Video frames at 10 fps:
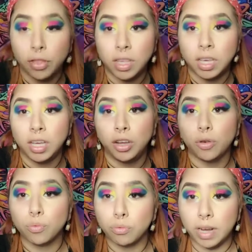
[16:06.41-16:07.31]
the
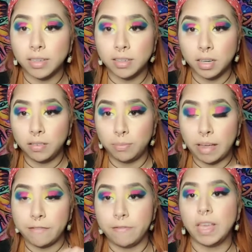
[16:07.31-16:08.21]
rest of
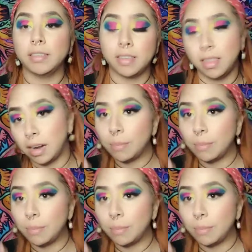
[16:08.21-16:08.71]
my face and then